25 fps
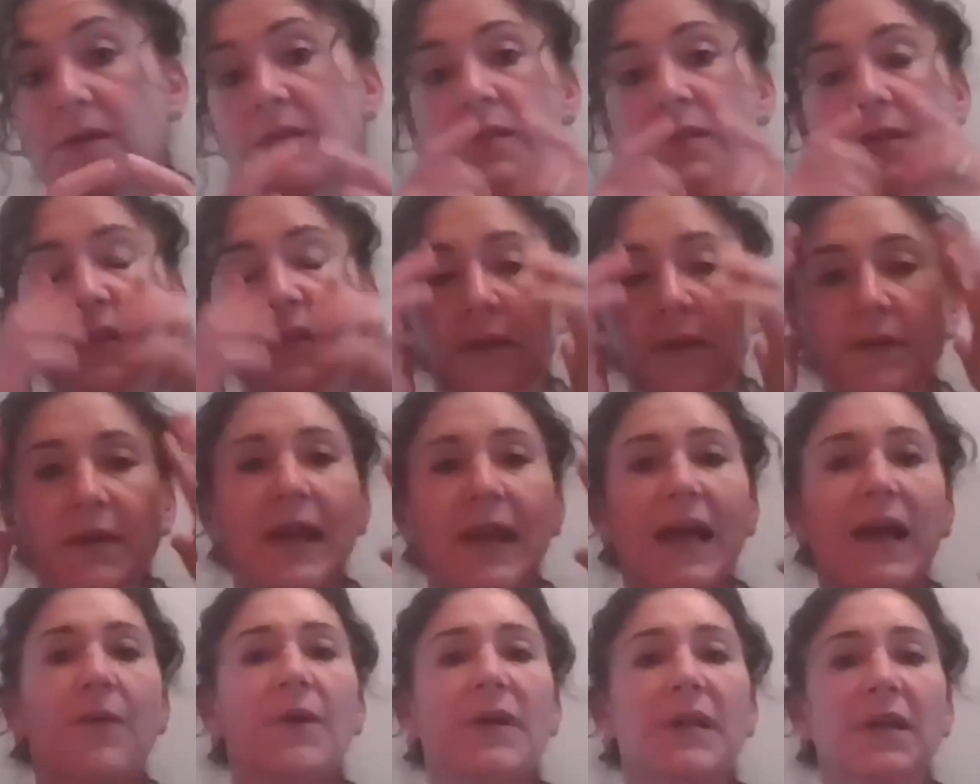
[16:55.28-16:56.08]
So
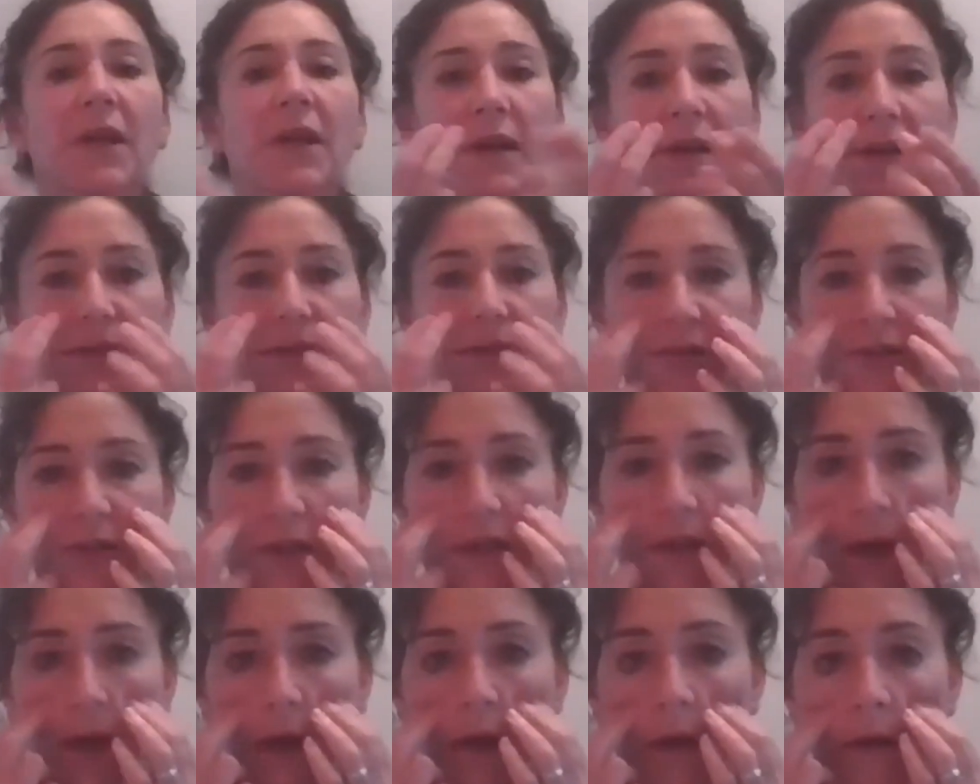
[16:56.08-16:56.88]
now I'd like us to
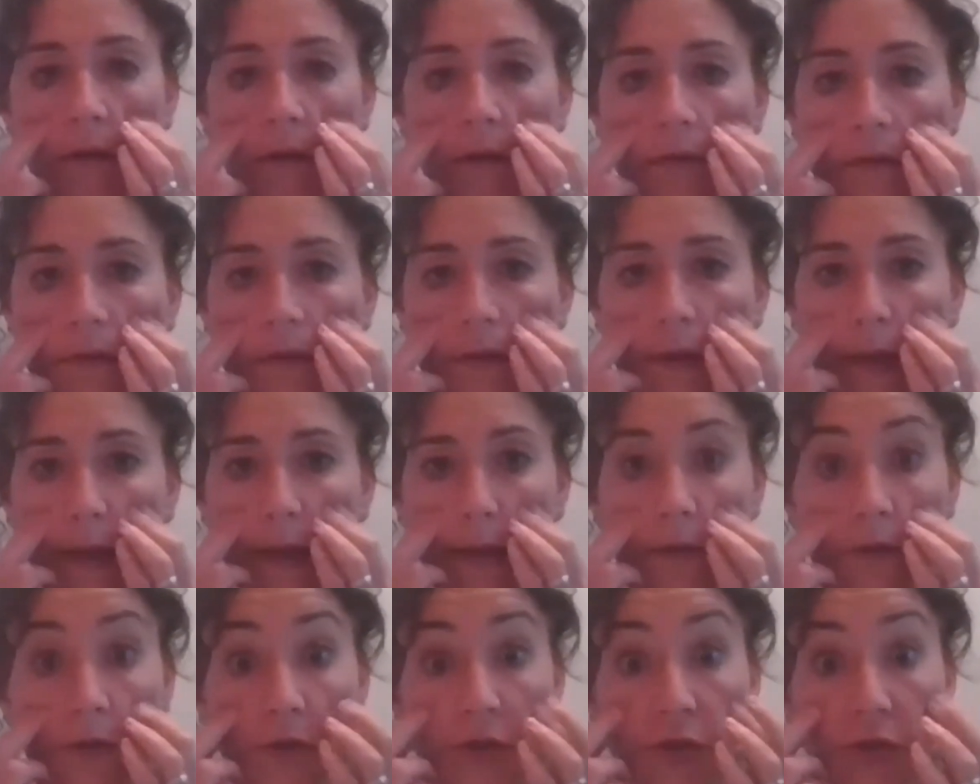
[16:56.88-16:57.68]
go
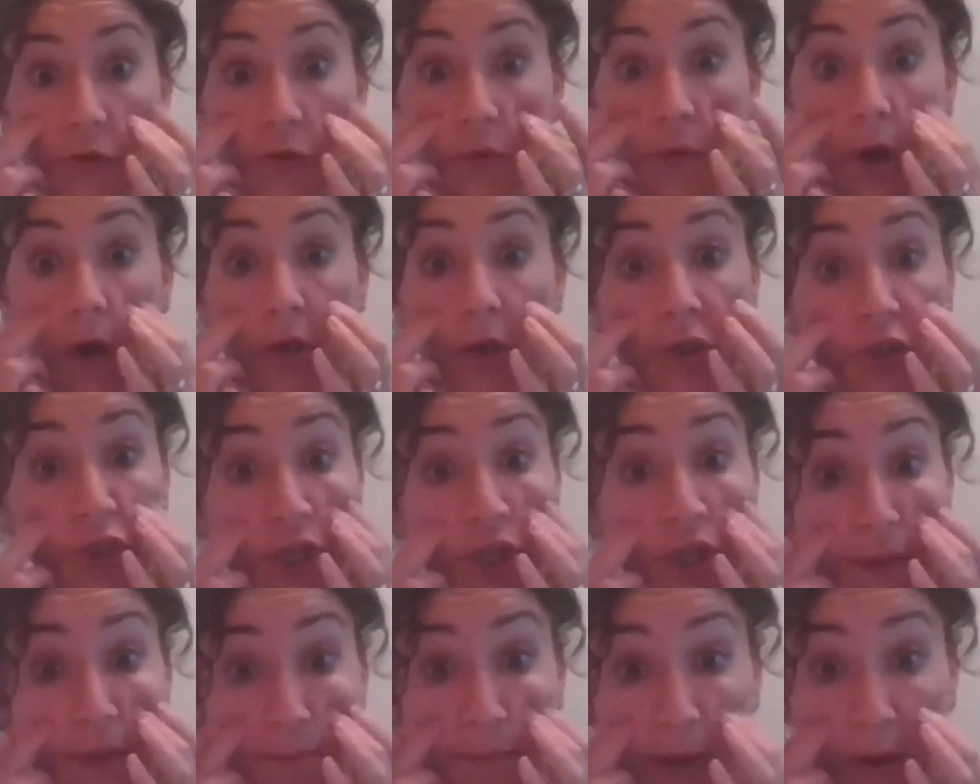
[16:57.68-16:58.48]
into our
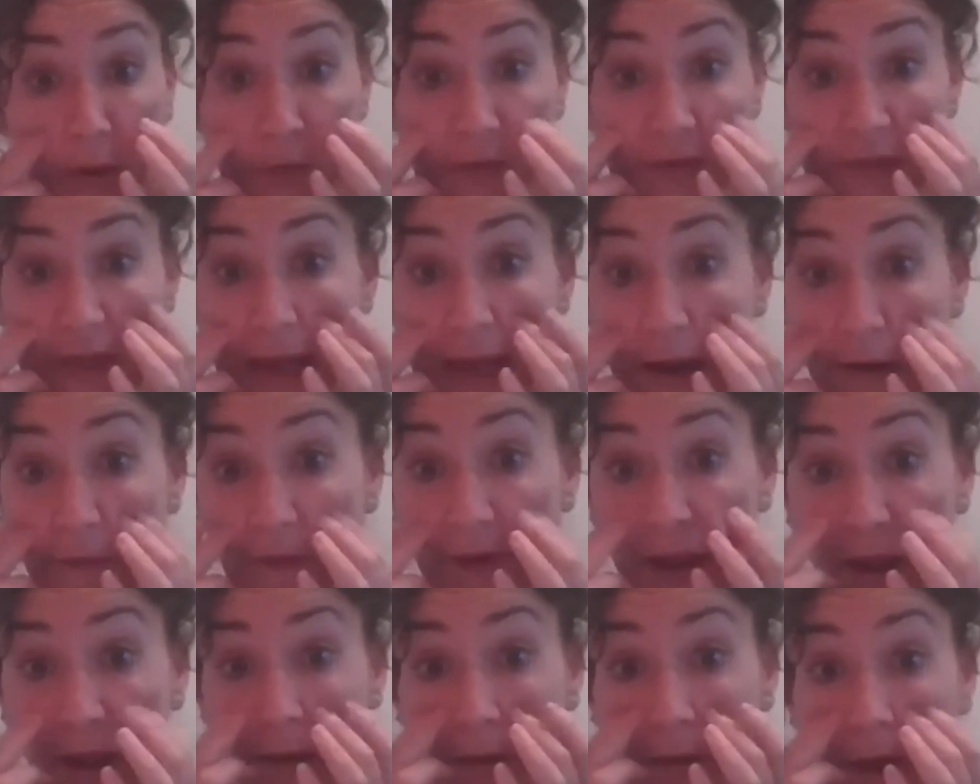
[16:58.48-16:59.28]
cheekbones
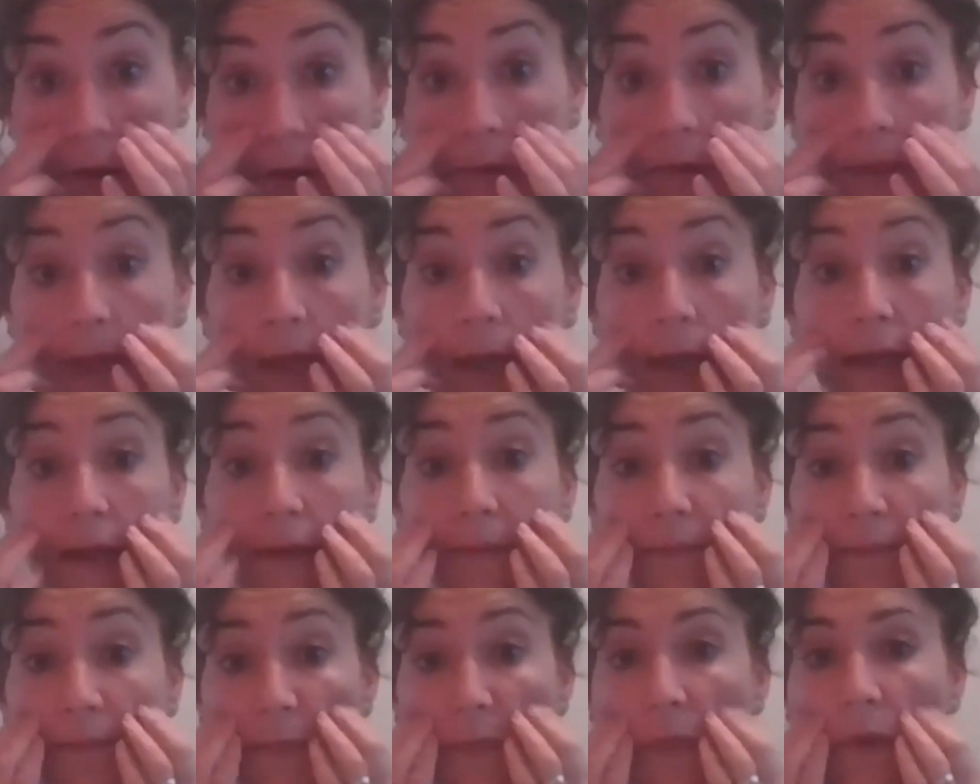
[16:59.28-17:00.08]
area.
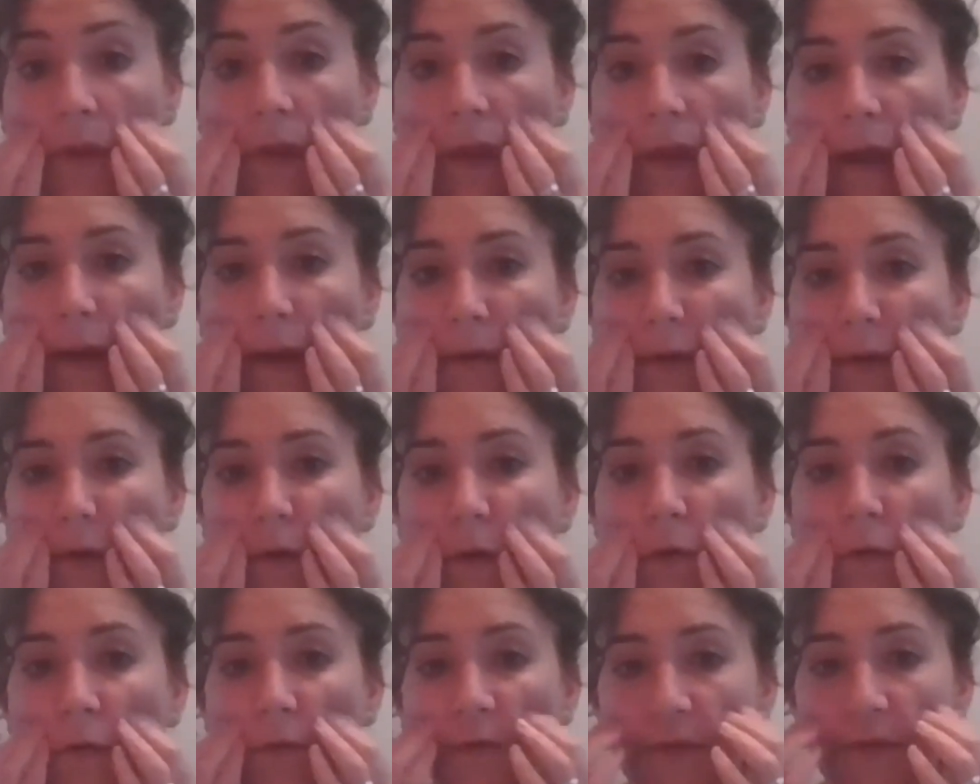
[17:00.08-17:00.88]
Okay. Now
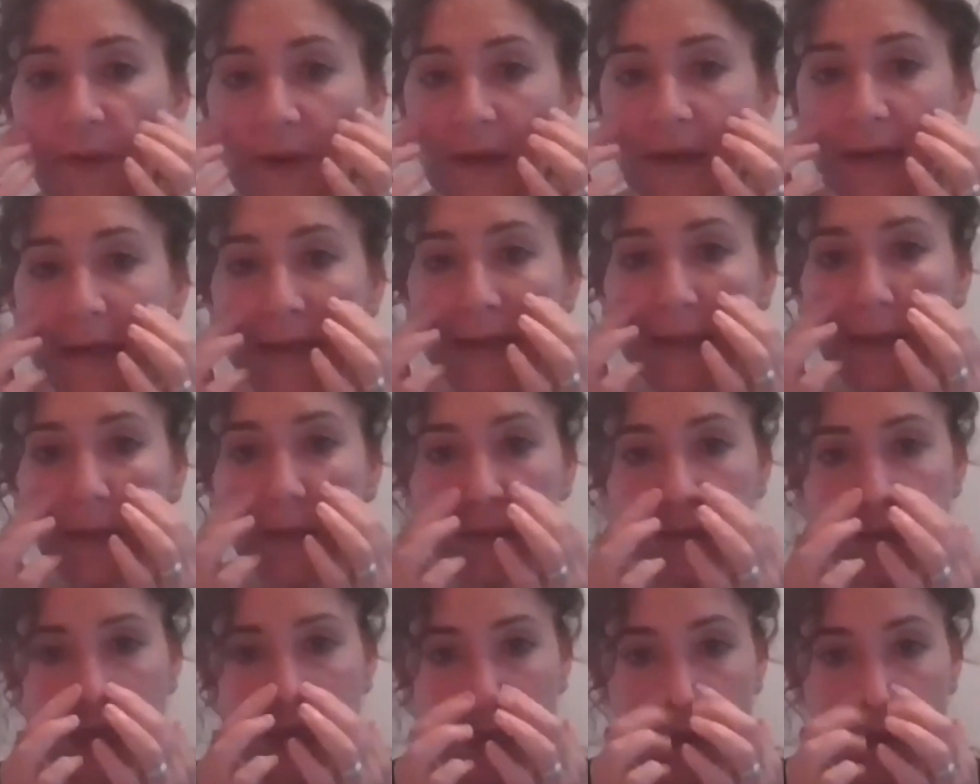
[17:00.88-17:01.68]
you'll all feel a little
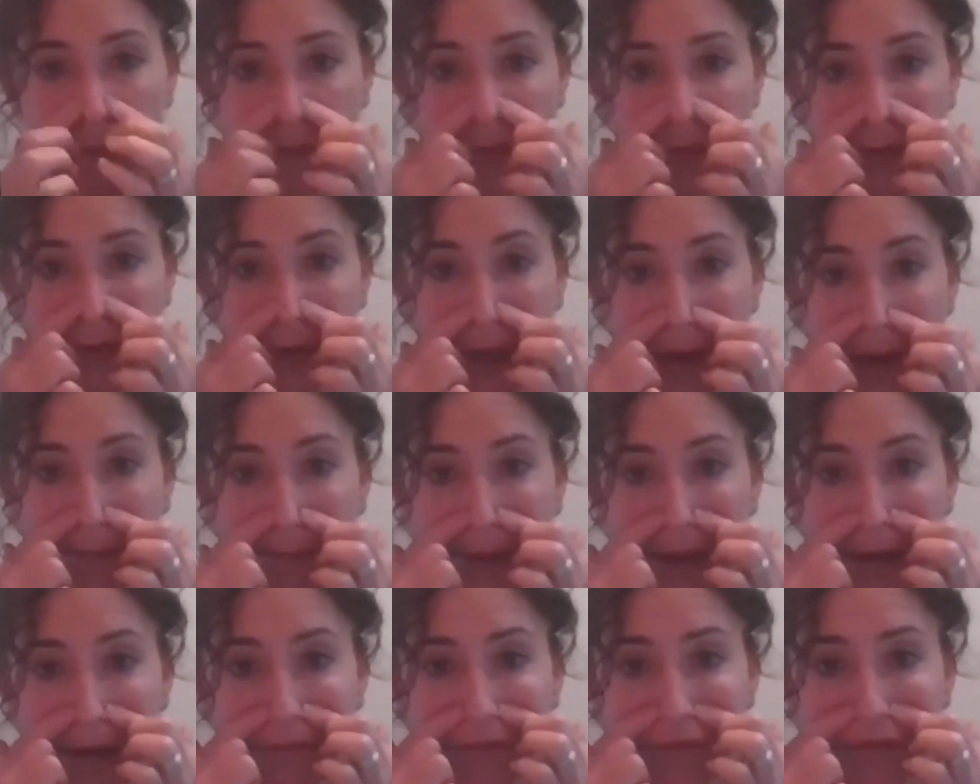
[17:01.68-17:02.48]
dip. If you come
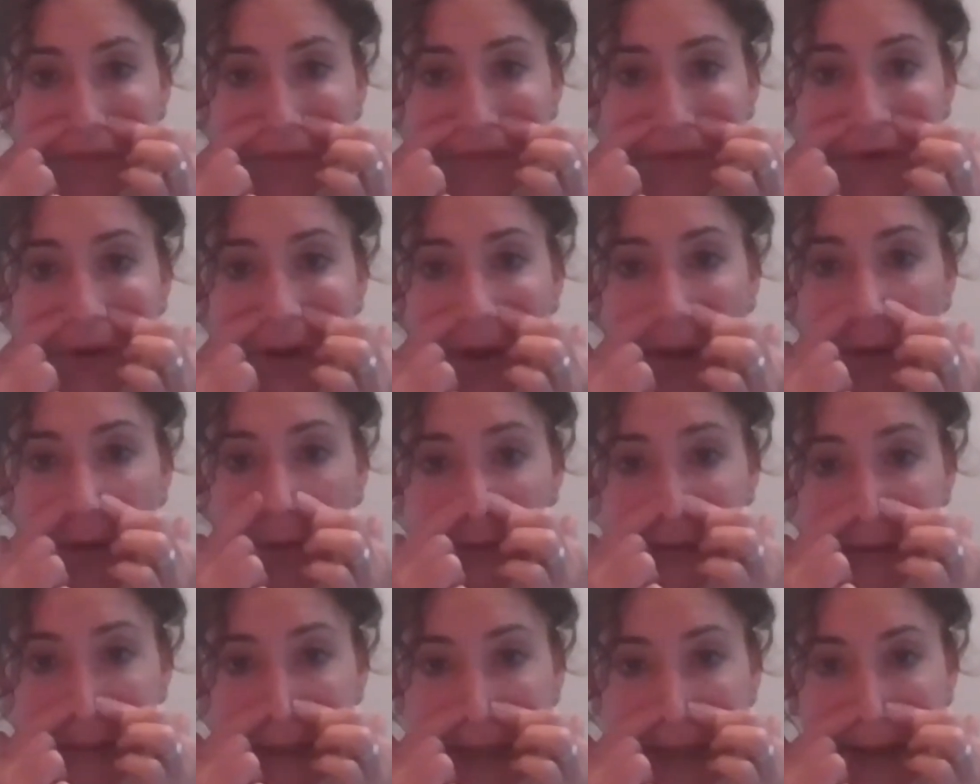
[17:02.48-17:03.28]
out from the
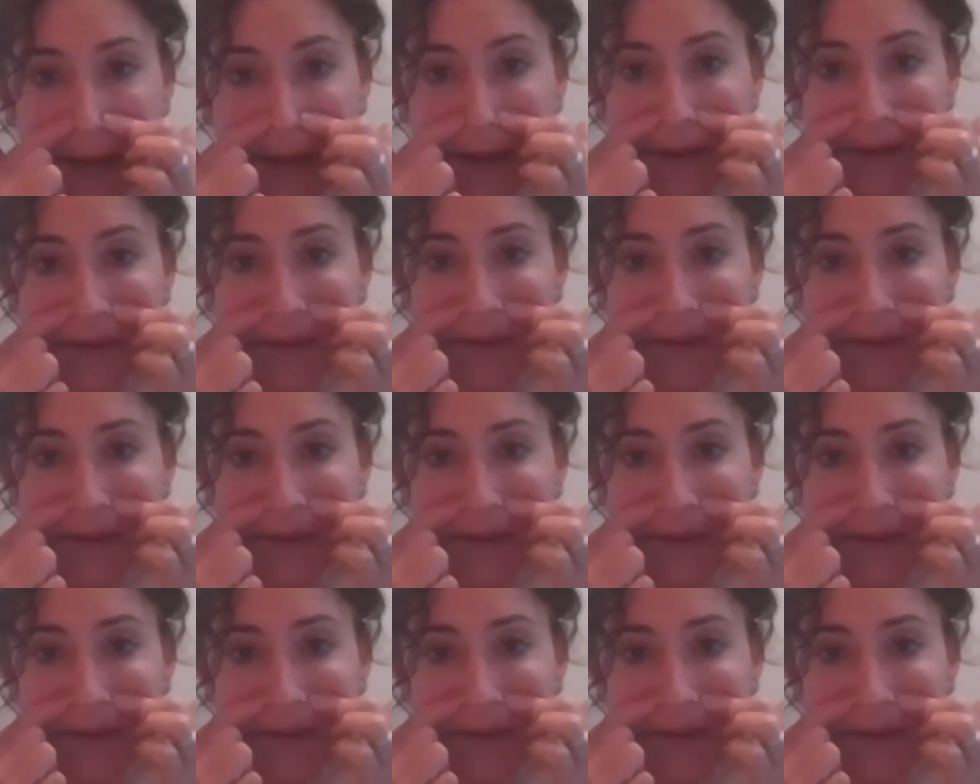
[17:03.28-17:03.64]
nose here,